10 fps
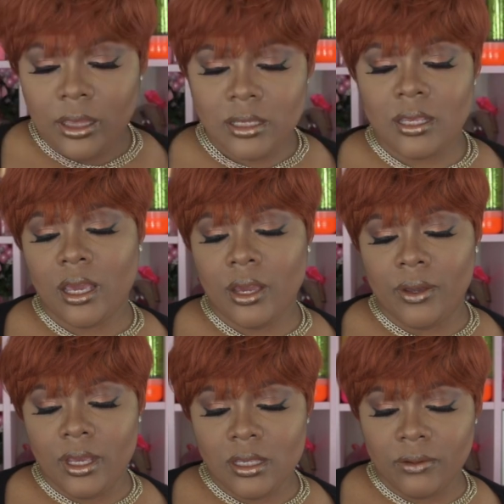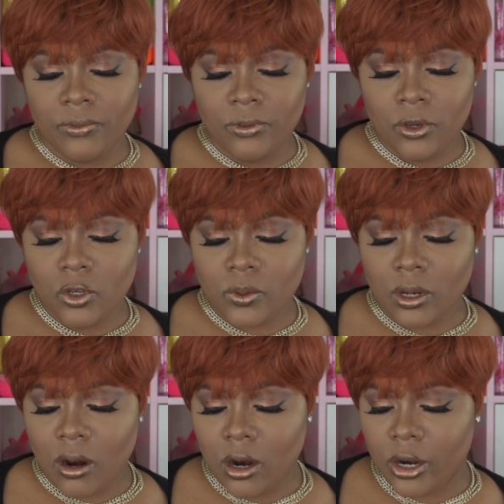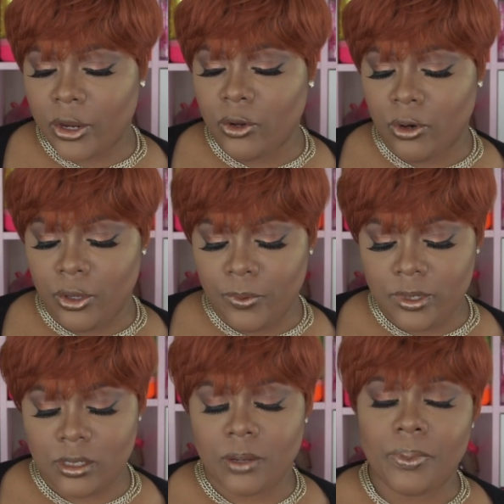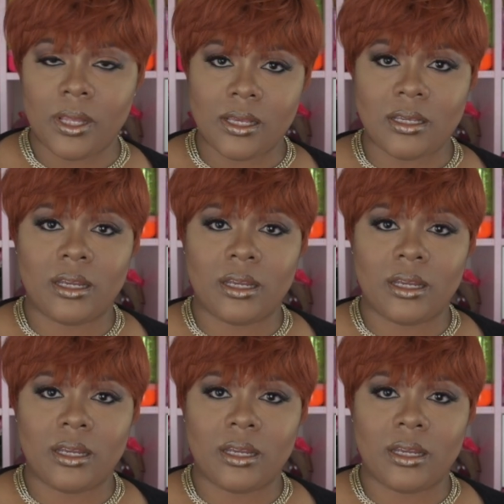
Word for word: This hair is infused with argan oil, which is a plus.